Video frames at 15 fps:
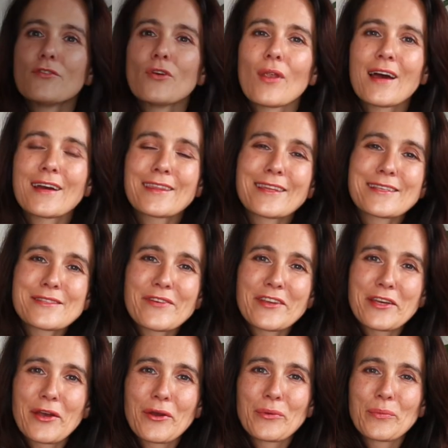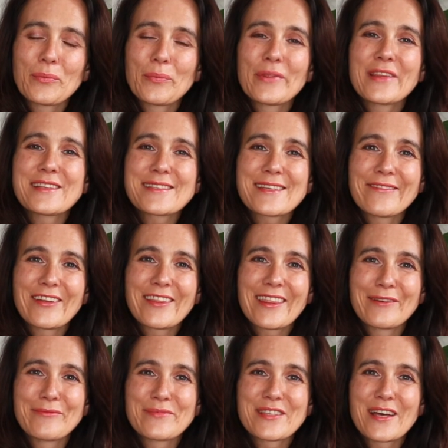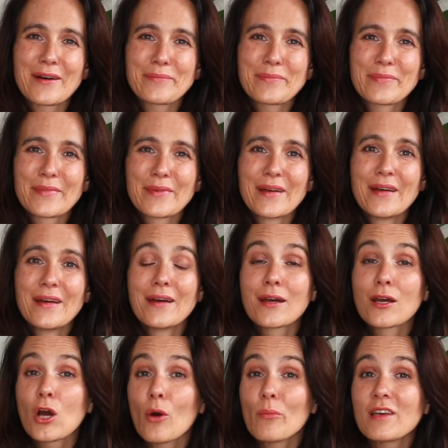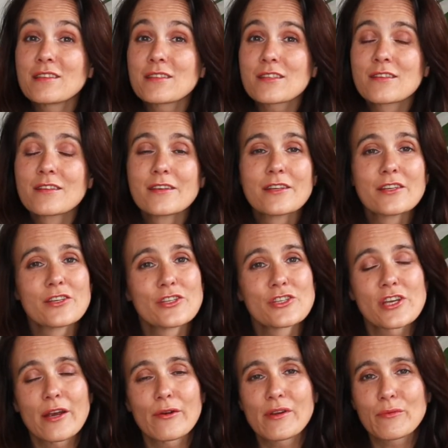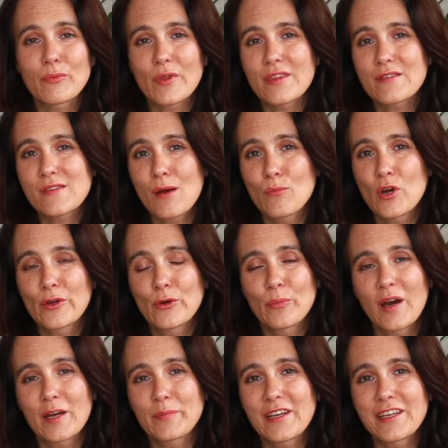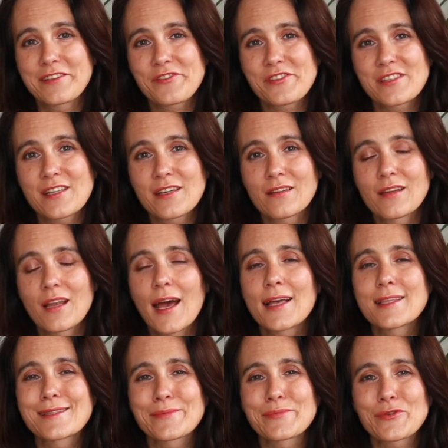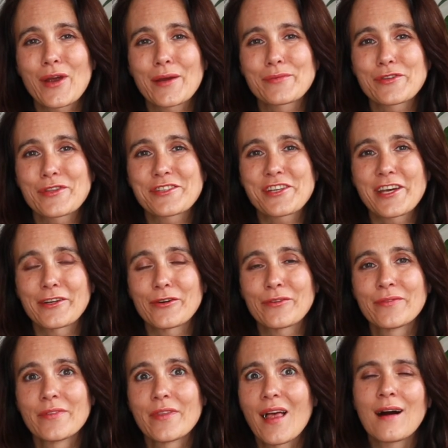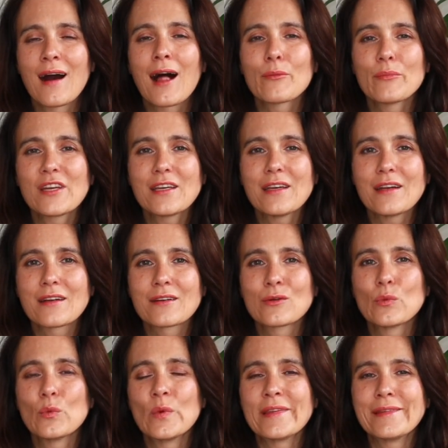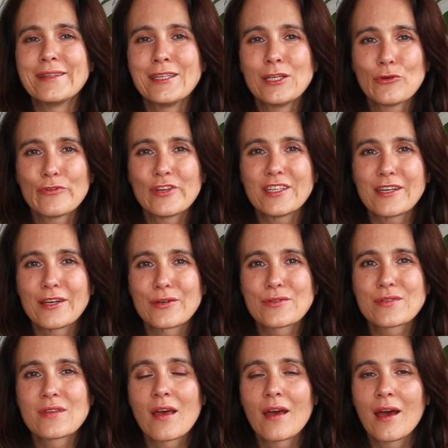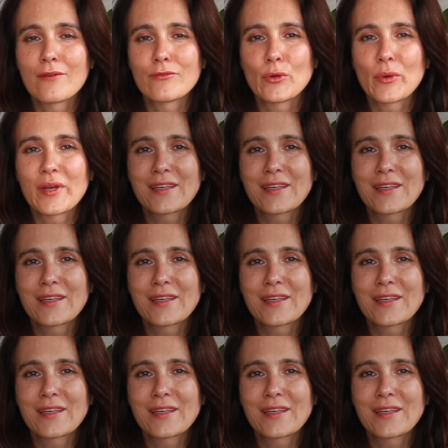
you like this video, please give it a thumbs up, comment, share it with someone who might be interested, and subscribe to the channel. I'll be here with new videos every week.